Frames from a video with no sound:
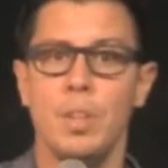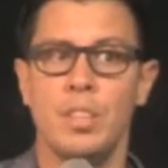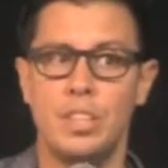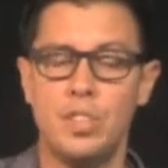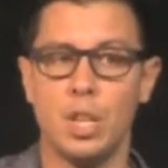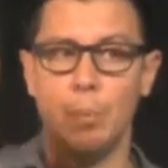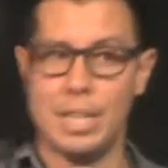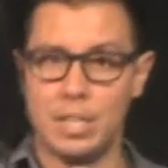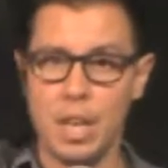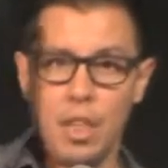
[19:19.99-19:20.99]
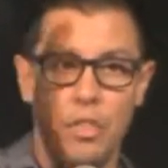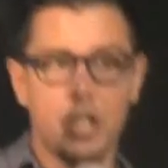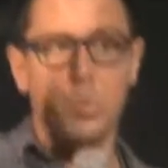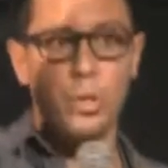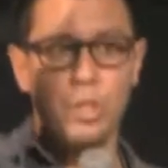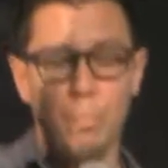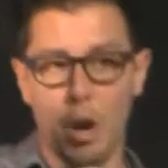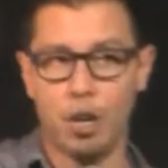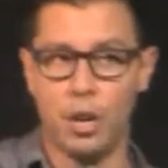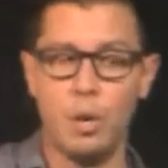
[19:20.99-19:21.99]
that celebrates this was the
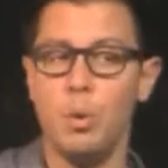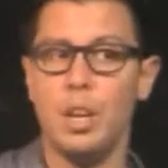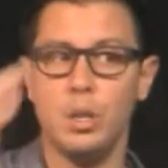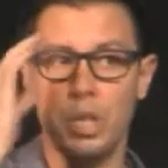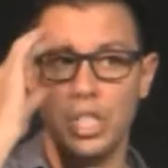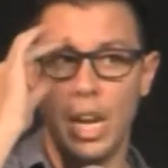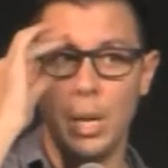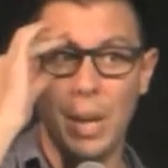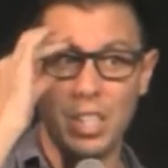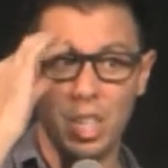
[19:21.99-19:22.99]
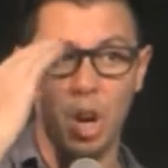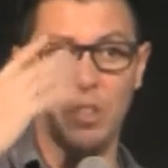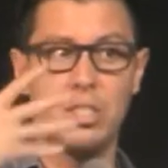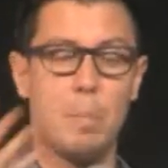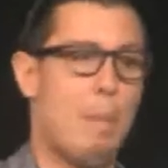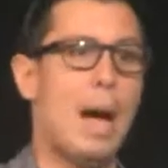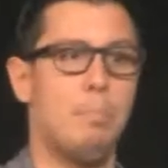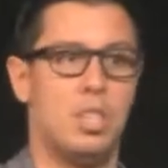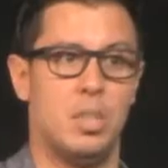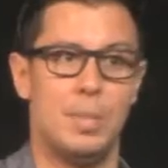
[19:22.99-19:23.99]
marker. In Christianity, we actually call this the
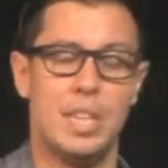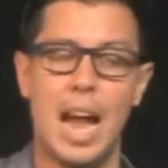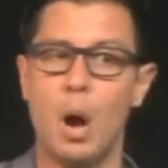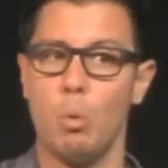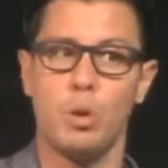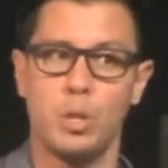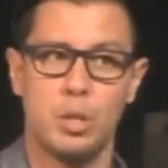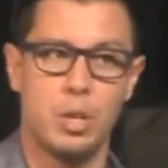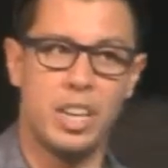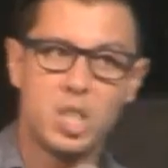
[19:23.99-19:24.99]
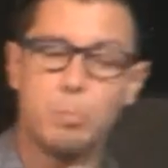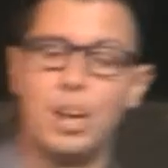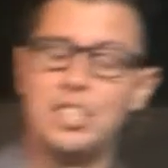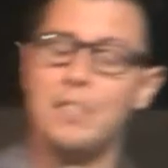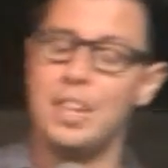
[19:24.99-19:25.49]
baptism. It's an outward expression of an